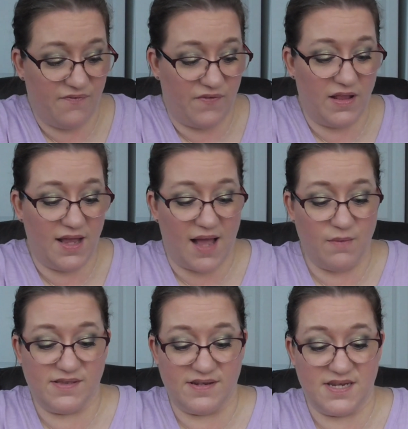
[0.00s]
I felt like I
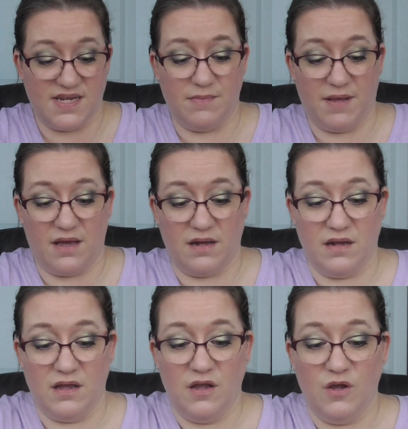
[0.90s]
was the Tin
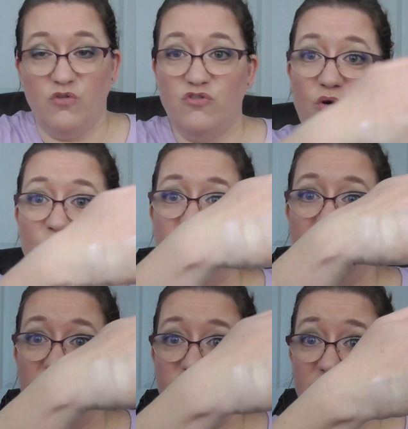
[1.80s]
Man. So
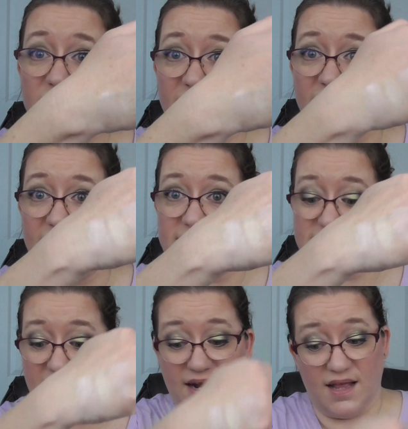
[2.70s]
very
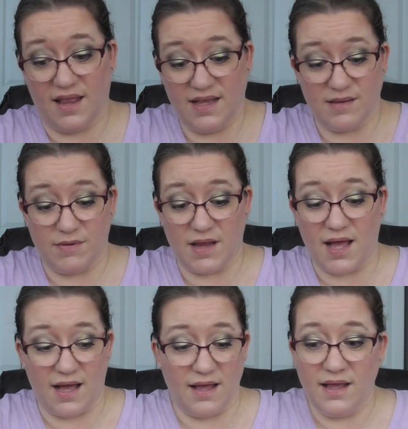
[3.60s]
nice, and I like them a
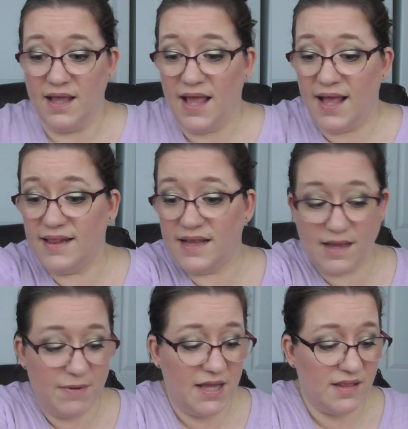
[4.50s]
lot. And then
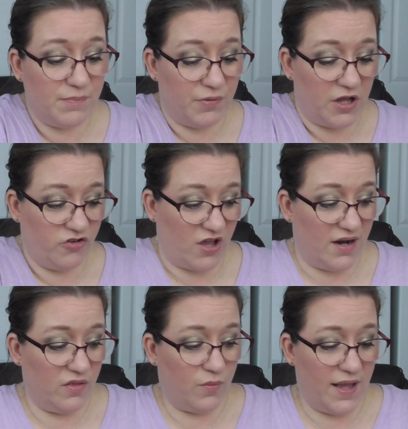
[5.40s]
let me get the blush
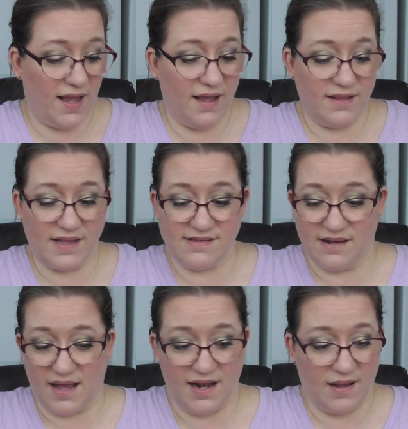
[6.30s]
out of the way that's
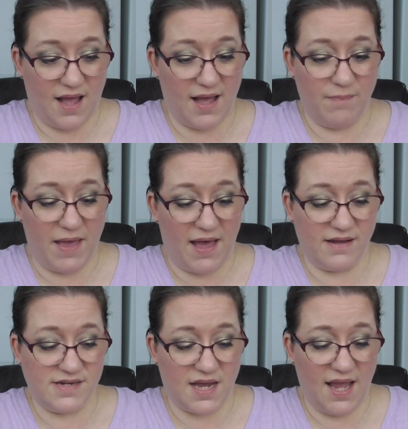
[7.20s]
not in a
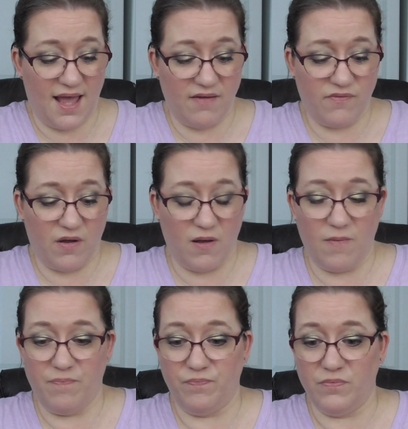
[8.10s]
compact. I have
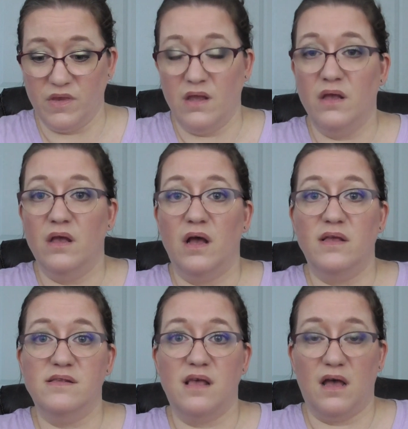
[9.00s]

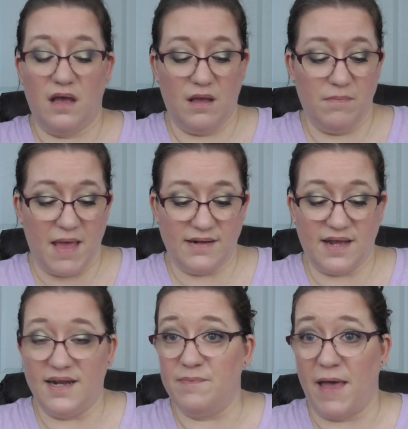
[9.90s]
a
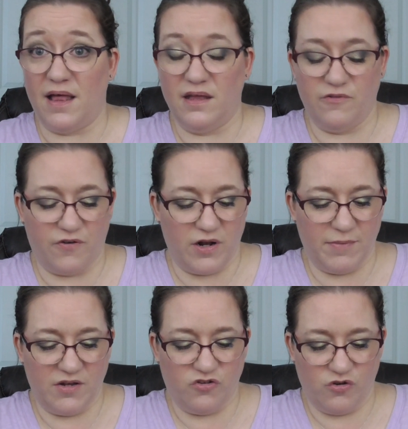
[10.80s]
magnetic palette in front of
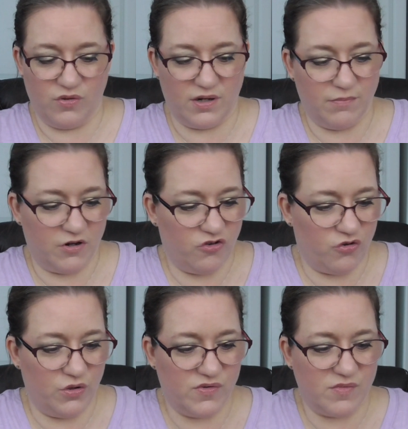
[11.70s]
me too that I'm going to
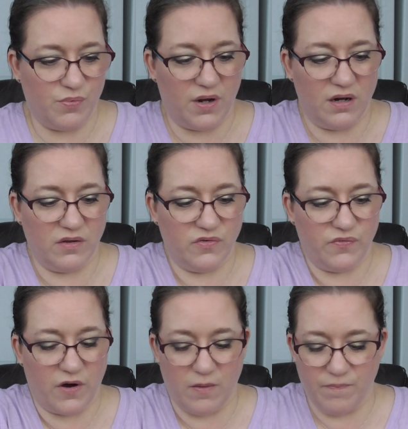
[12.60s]
show you some products
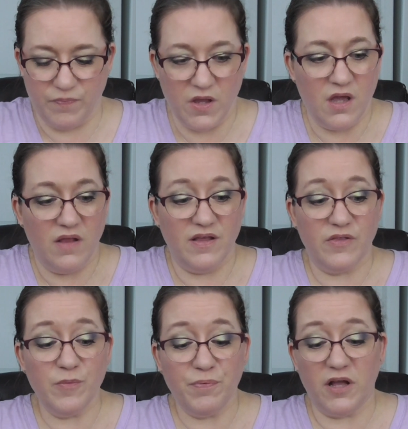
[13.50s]
from. The
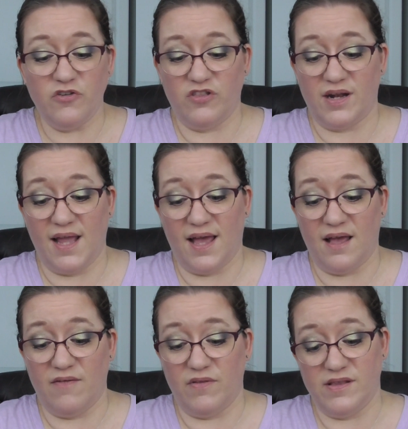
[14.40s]
other blush that I
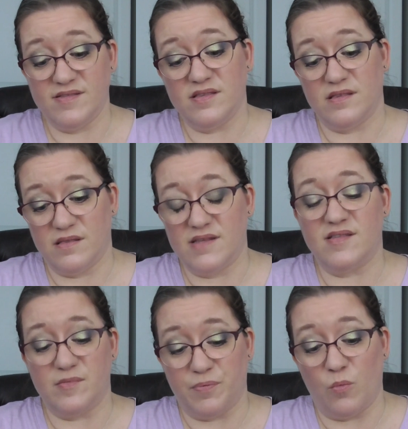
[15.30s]
have, this
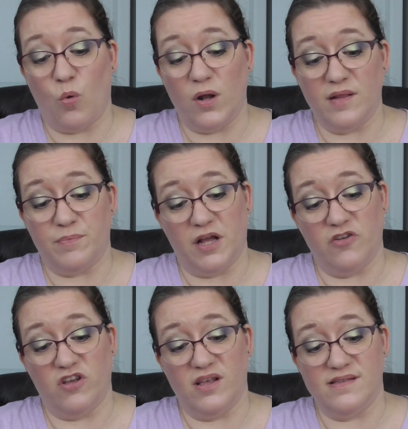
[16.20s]
is one of the
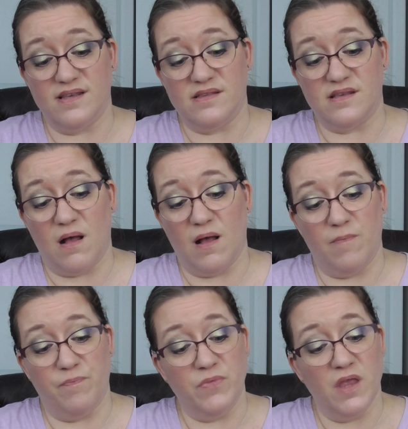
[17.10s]
blushes. It's
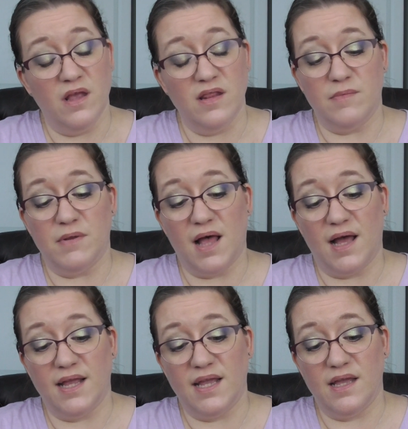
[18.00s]
the
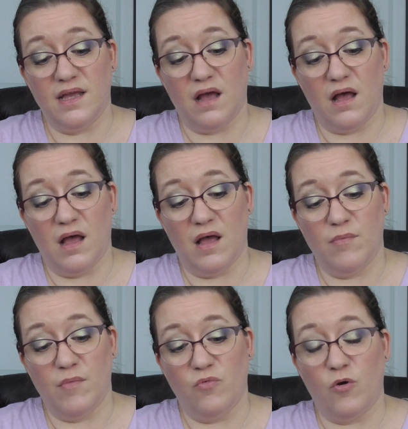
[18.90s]

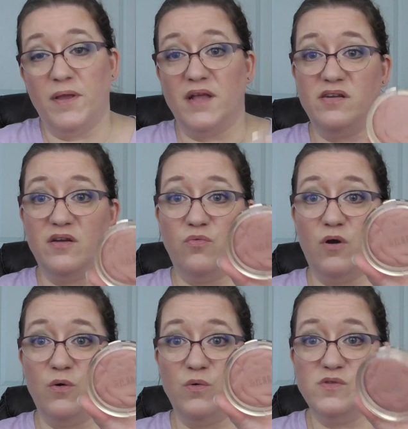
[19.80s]
Milani Romantic
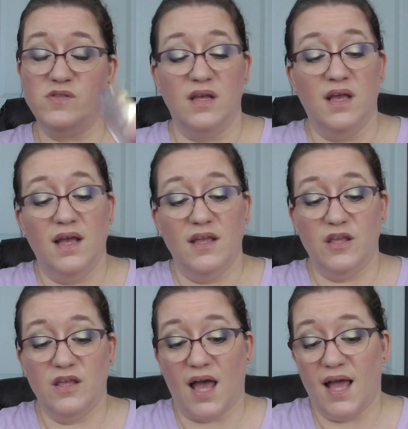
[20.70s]
Rose.
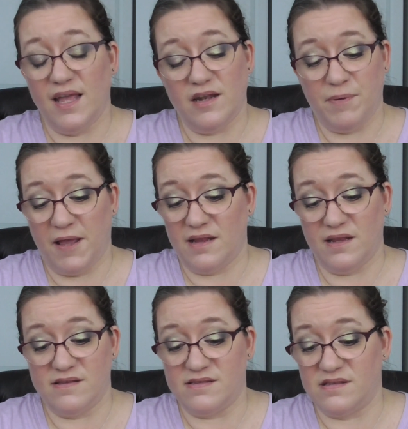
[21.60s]
I had panned
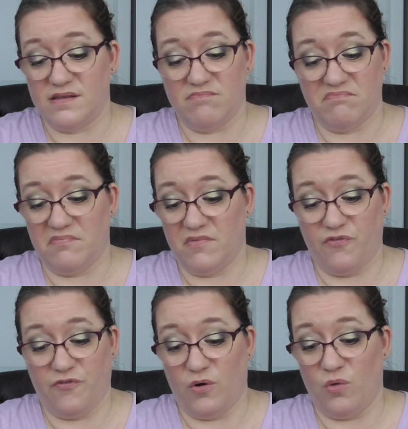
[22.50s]
this
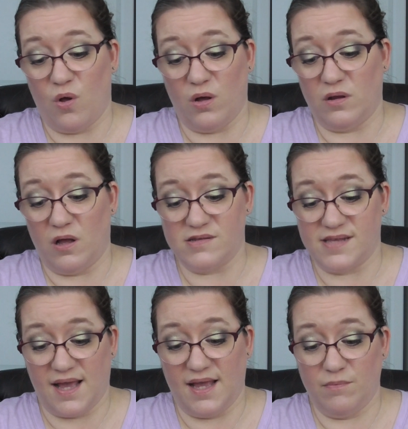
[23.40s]
for a long
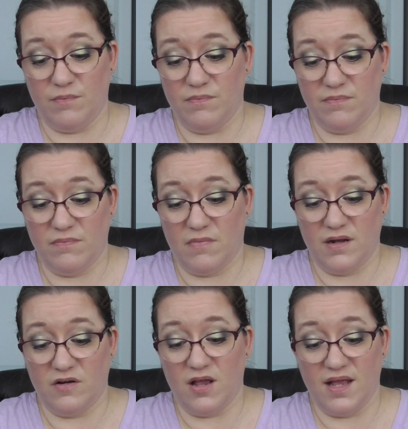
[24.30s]
time,
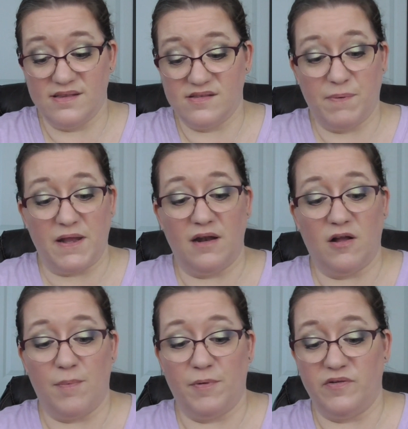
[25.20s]
and it's been in a
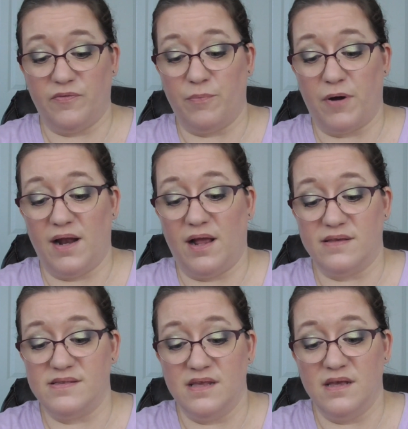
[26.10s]
couple different
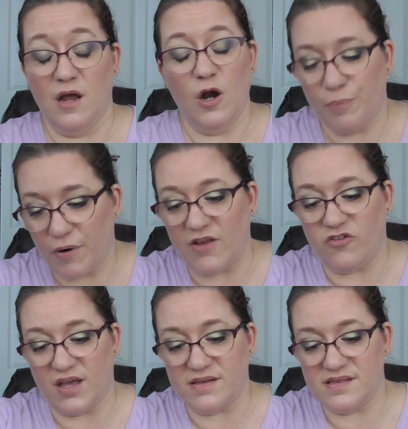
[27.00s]
products or
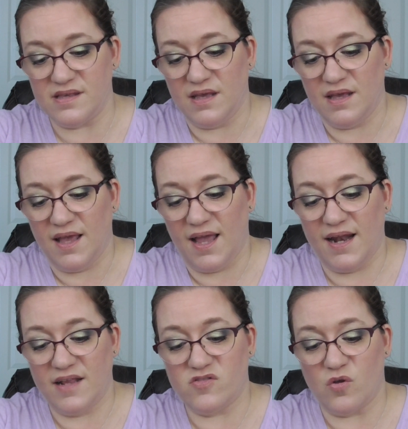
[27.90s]
projects,
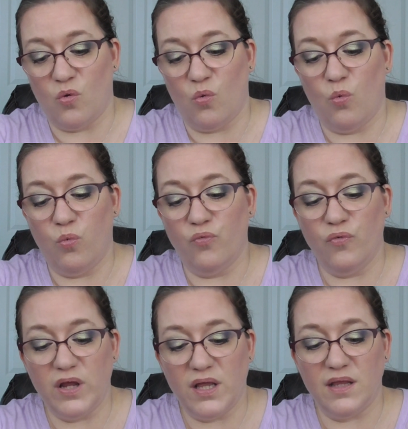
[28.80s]
and it's
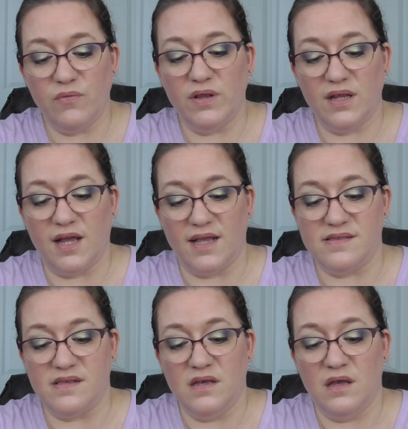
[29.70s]
really, really
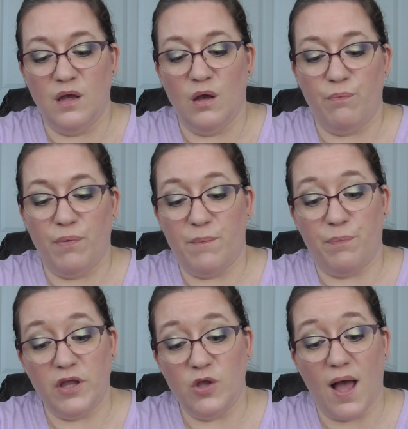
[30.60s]
nice.
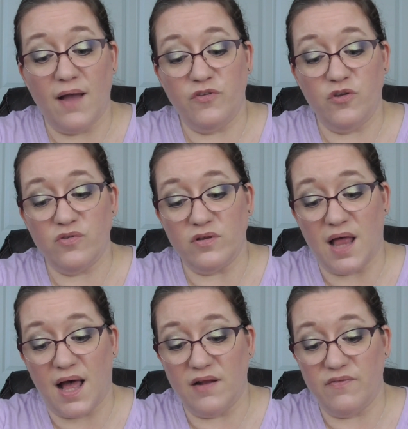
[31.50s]
But you have to use a
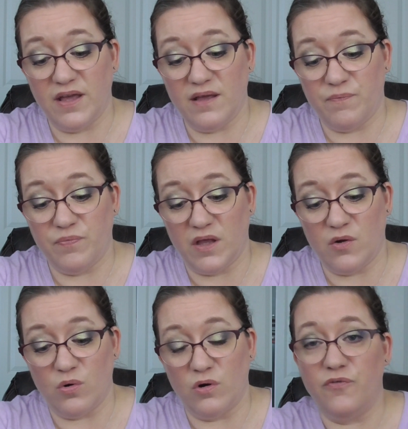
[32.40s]
lot of it
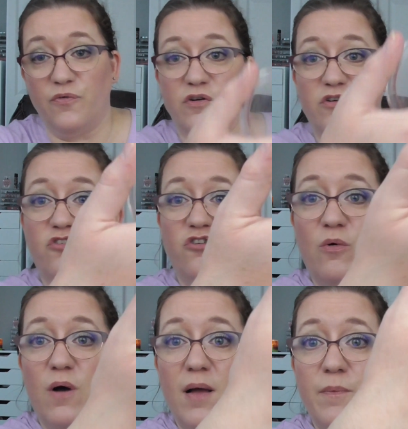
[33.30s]
in order for it to
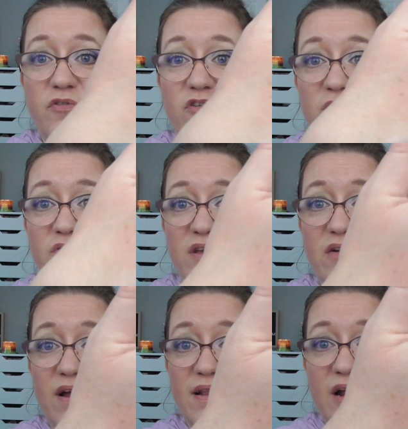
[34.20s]
show up. So you see
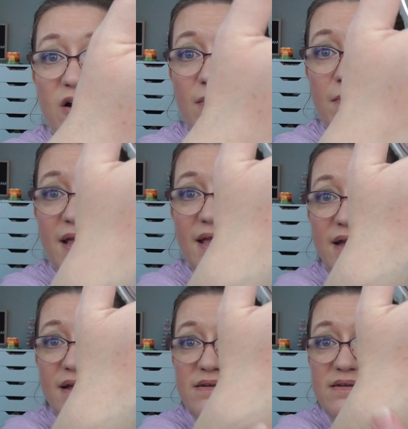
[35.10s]
it right there on my
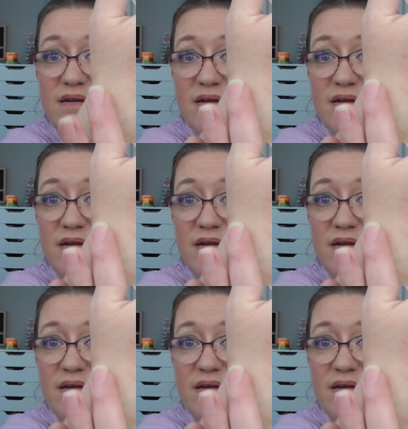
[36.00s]
hand.